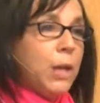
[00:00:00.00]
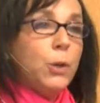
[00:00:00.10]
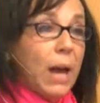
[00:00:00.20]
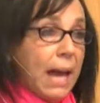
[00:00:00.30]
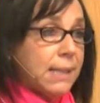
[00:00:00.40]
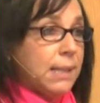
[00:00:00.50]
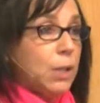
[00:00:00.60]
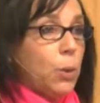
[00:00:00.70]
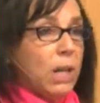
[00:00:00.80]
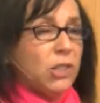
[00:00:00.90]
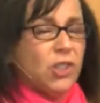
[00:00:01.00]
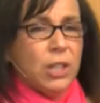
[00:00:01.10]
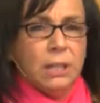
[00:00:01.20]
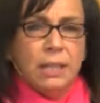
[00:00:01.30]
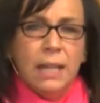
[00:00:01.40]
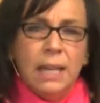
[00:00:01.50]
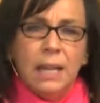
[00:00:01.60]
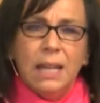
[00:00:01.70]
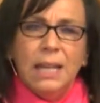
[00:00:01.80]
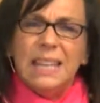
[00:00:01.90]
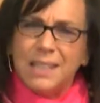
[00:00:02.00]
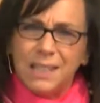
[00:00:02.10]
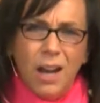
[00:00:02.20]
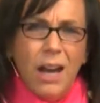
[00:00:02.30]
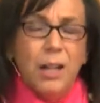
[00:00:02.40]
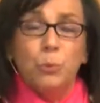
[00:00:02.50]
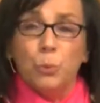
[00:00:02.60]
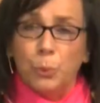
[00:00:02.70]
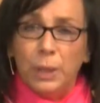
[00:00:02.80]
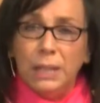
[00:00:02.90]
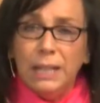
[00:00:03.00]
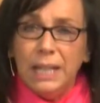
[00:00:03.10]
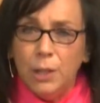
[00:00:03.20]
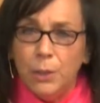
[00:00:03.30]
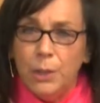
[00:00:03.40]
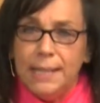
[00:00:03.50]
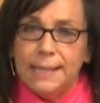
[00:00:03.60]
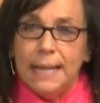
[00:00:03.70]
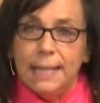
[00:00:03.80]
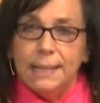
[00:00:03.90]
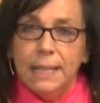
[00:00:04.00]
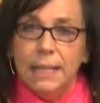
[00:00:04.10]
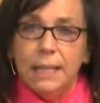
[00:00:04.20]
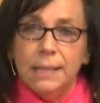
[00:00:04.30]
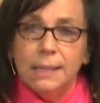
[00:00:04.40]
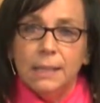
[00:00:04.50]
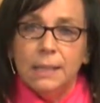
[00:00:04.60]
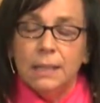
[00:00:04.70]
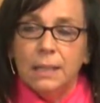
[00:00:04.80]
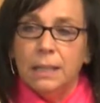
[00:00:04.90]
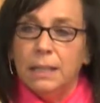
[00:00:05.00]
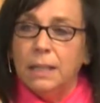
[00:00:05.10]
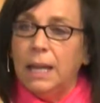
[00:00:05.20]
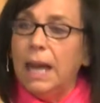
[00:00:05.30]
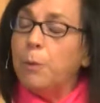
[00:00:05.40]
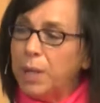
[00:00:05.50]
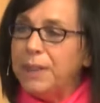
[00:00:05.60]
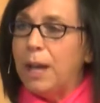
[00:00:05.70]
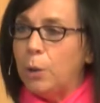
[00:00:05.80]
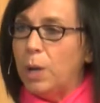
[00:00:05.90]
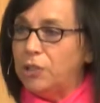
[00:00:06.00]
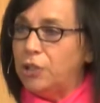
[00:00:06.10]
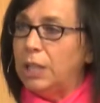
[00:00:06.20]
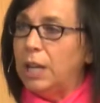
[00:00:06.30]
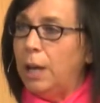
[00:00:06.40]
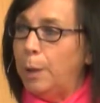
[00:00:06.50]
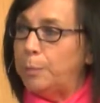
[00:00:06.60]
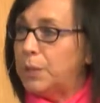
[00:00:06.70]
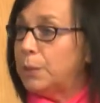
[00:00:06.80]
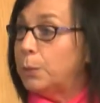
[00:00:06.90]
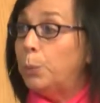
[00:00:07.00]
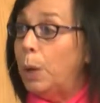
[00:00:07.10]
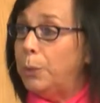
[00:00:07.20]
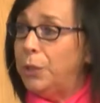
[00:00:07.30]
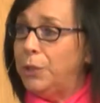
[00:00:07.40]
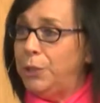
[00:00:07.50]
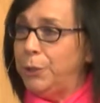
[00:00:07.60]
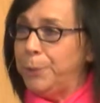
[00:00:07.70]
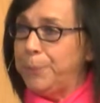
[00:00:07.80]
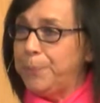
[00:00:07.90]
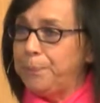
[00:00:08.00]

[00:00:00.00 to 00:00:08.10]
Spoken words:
who asks the question, is God really who he says he is? And when that question comes, what will you do?